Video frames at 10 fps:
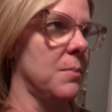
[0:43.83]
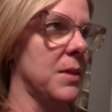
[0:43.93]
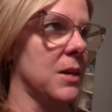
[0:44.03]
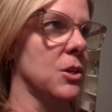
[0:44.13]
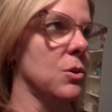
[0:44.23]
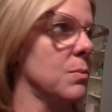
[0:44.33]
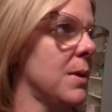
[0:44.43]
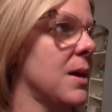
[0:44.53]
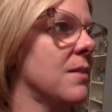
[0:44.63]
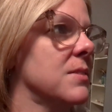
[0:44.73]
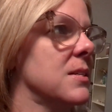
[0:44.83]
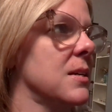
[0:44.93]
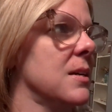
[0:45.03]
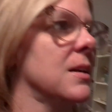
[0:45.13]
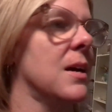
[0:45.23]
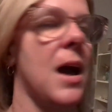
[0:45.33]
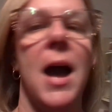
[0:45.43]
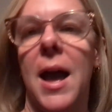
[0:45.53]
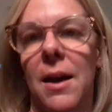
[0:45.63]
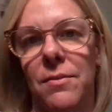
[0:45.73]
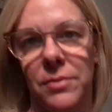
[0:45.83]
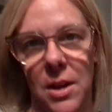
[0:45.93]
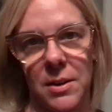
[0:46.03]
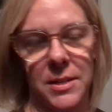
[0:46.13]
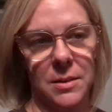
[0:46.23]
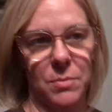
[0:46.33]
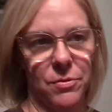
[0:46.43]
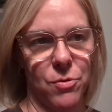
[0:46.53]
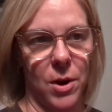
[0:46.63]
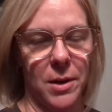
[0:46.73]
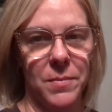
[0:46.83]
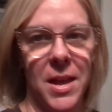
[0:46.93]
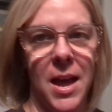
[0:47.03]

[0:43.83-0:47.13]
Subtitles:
that you may have seen. I have vlogged in before.